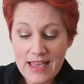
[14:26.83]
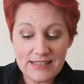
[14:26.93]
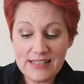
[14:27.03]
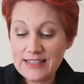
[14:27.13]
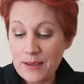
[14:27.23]

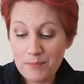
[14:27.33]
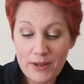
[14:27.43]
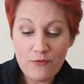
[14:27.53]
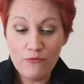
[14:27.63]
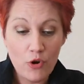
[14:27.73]
is to
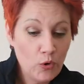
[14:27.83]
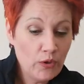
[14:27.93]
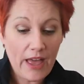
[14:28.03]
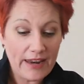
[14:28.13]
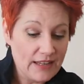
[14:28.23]
simply
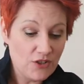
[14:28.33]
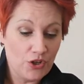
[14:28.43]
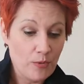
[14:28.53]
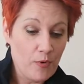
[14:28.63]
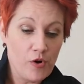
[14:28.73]
roll that
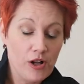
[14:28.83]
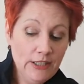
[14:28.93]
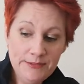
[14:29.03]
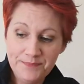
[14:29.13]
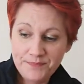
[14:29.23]
into a
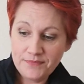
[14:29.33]
ball.